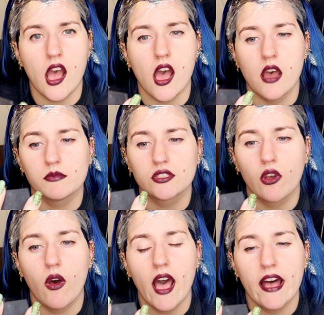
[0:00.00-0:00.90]
um,
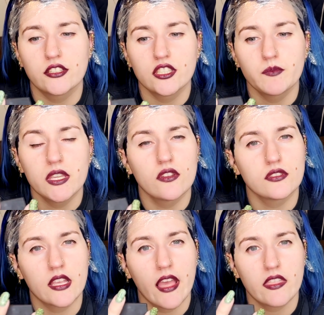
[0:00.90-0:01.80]
so I'll just be
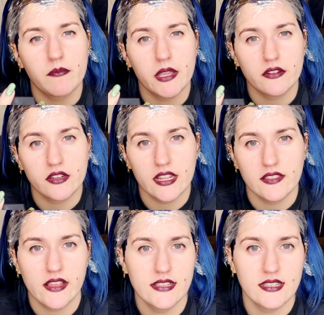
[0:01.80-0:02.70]
using the mirror in
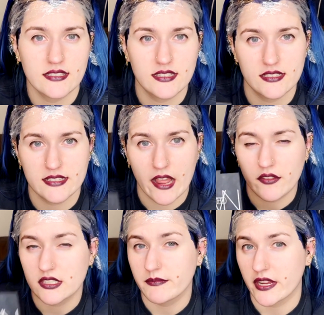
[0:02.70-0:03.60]
this since now
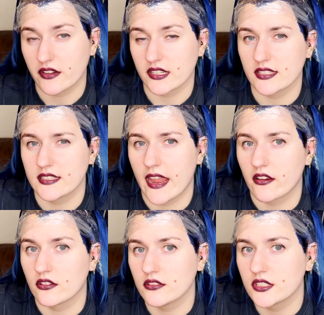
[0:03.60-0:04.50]
this mirror is
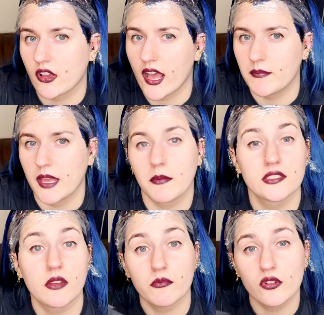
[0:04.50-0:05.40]
sterile. So I'll be able
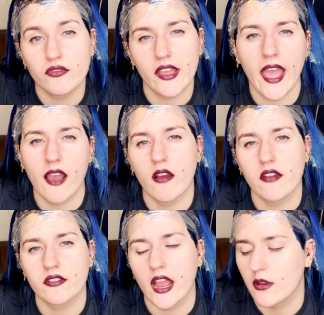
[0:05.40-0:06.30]
to move it
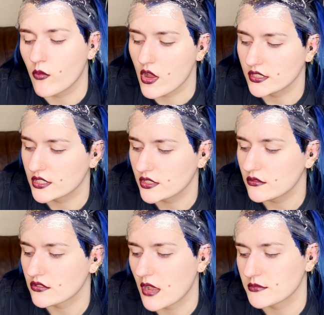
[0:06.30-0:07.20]
however I want to.
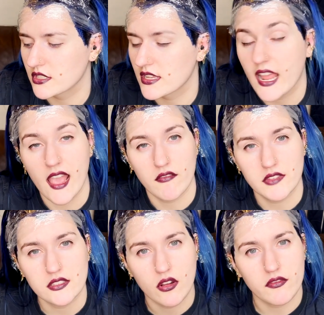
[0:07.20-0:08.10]
So I'm just going to have
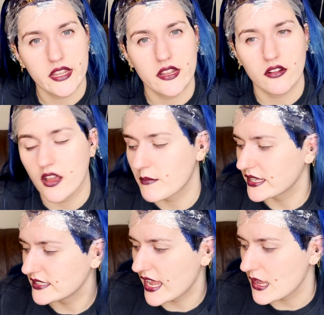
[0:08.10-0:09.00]
this over here on my
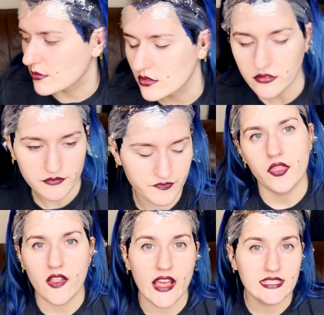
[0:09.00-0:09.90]
table.
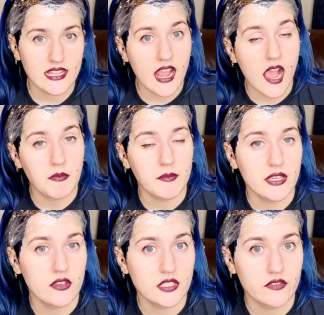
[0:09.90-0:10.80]
The last thing I'm going to be
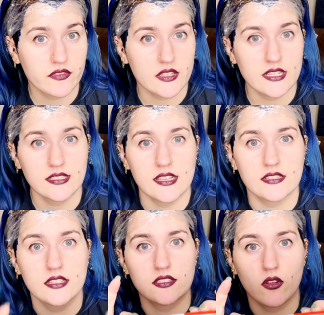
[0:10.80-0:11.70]
using for this
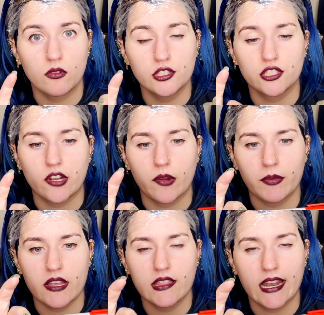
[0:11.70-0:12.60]
is this old
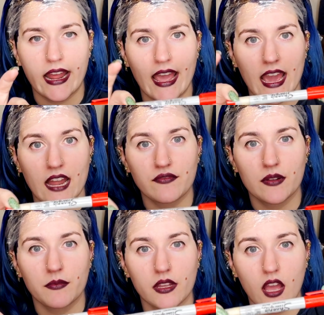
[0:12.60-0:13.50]
Sharpie that I had
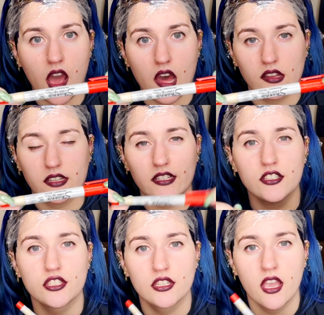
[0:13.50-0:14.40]
from
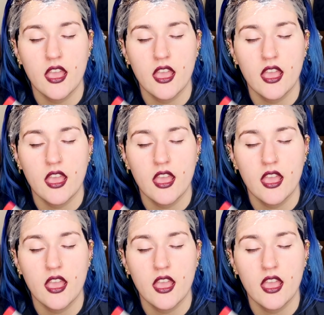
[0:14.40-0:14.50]
college.